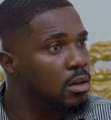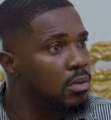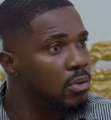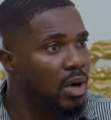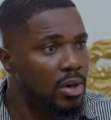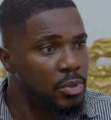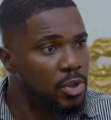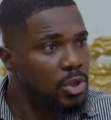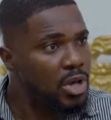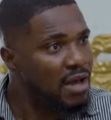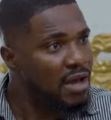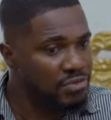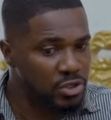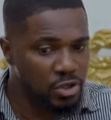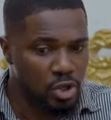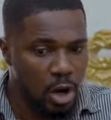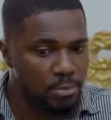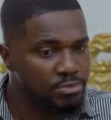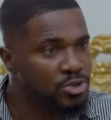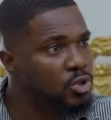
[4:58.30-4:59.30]
Why will you have
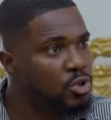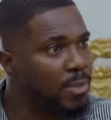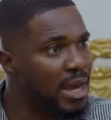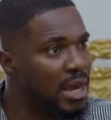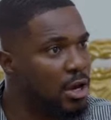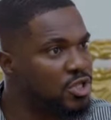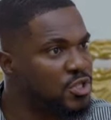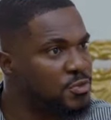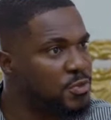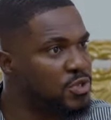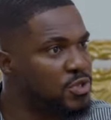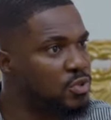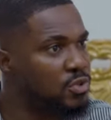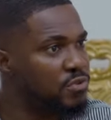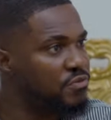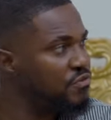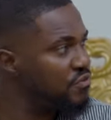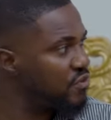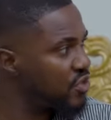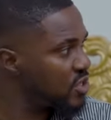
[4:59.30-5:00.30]
to come to my hospital
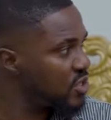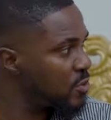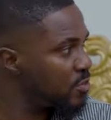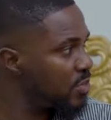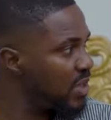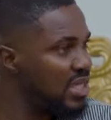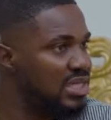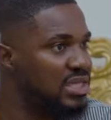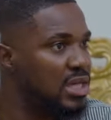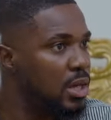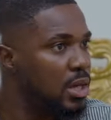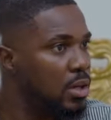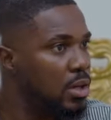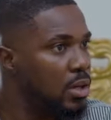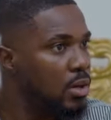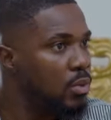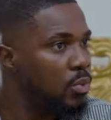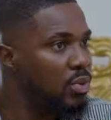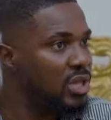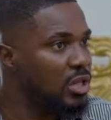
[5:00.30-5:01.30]
the first place
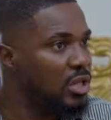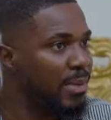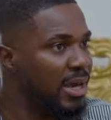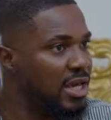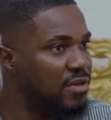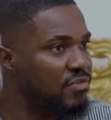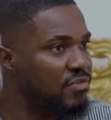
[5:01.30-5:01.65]
without my